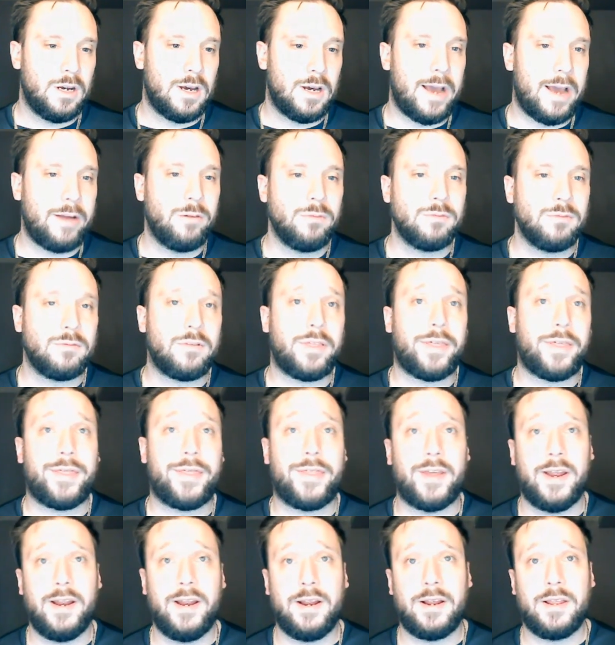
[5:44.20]
I don't
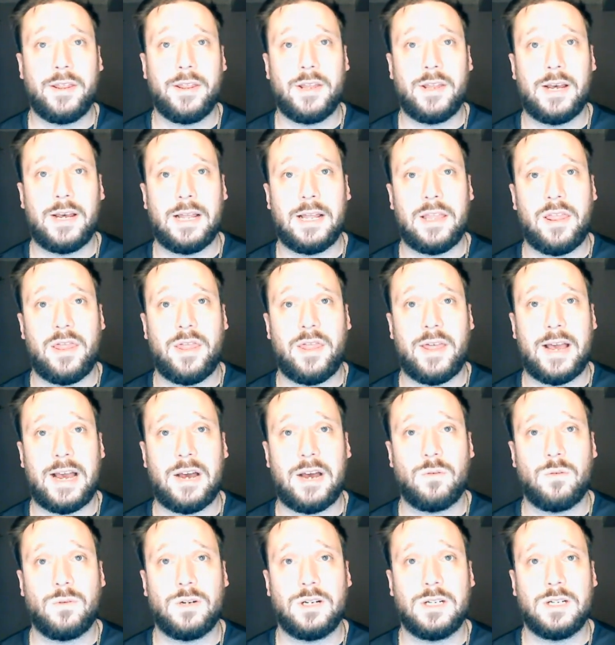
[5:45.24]
think that
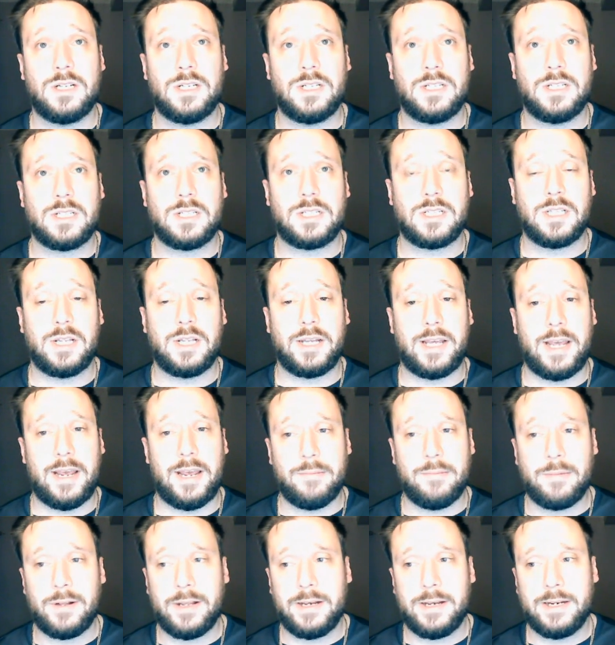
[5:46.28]
that was the
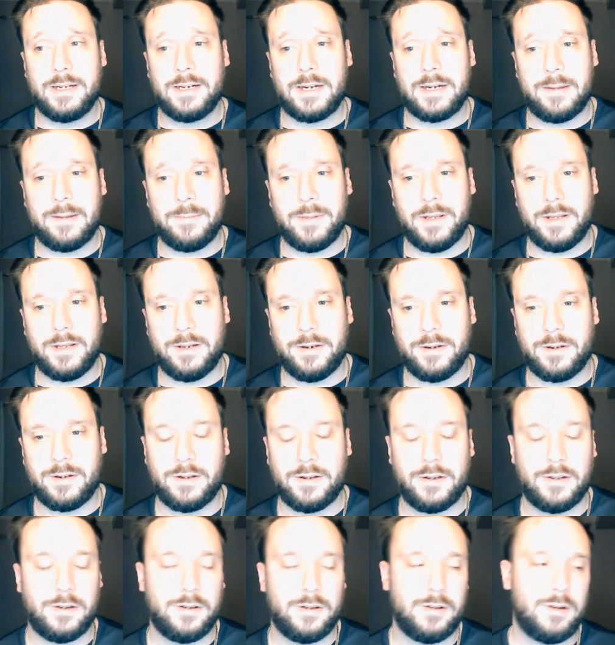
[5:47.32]
game plan. I mean,
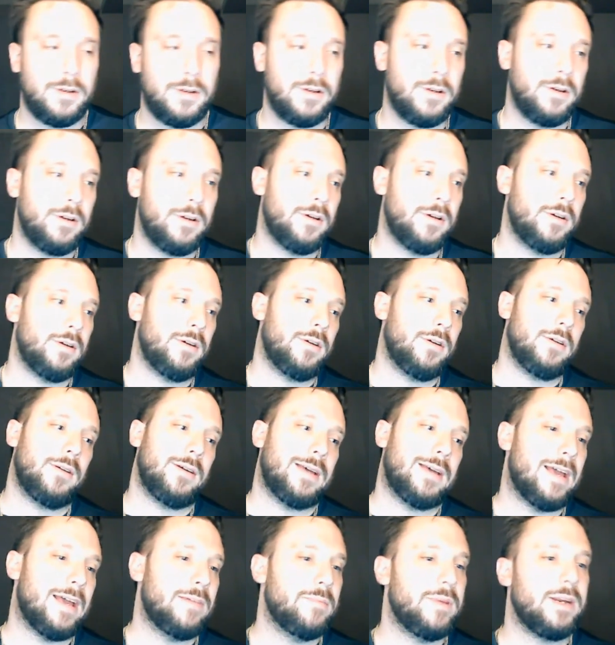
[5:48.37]

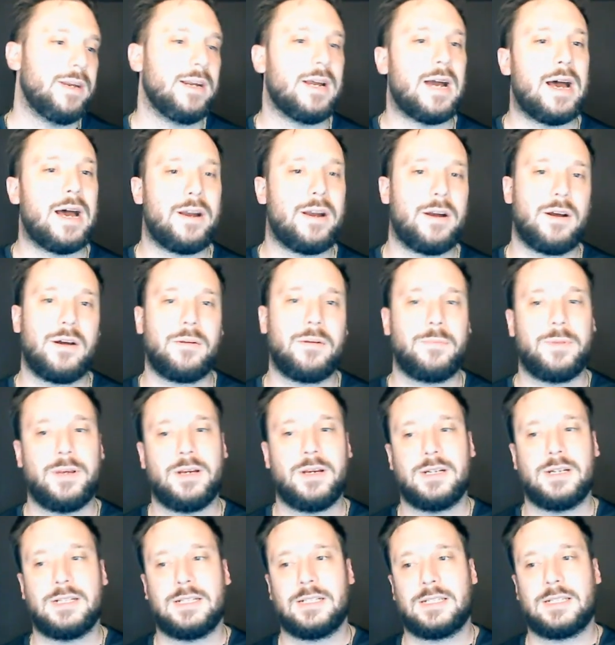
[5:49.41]
Hedman got hurt
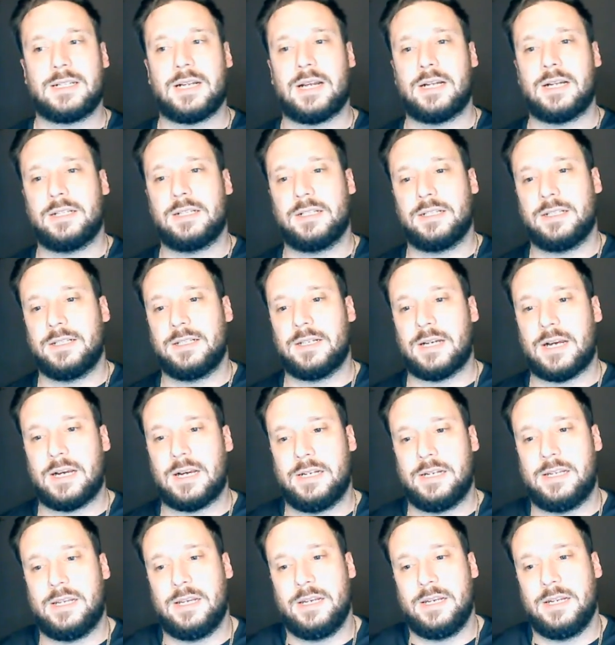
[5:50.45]
because I,
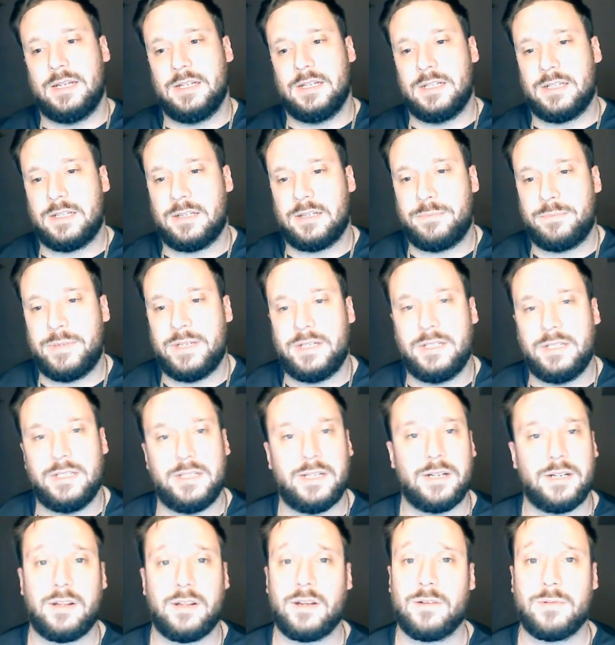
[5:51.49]
I, he's been
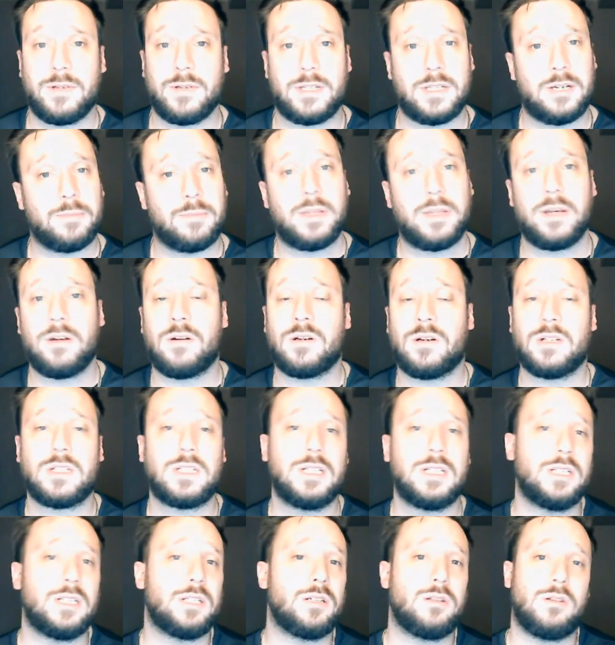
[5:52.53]
dealing with something all
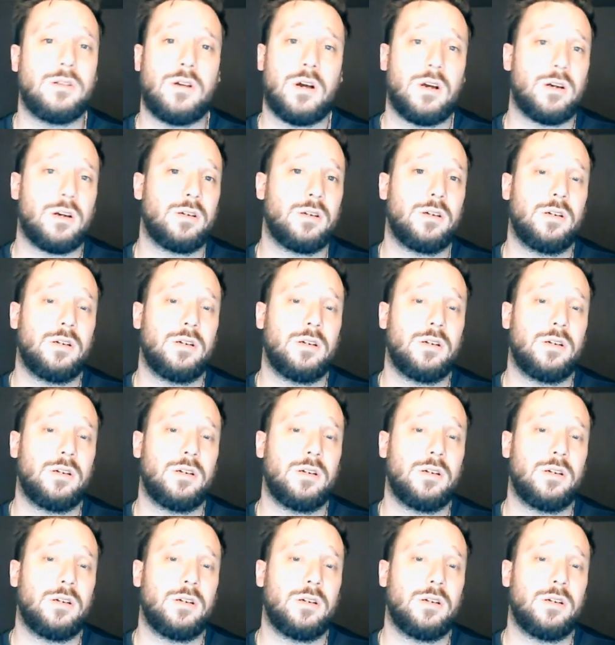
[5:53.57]
season long.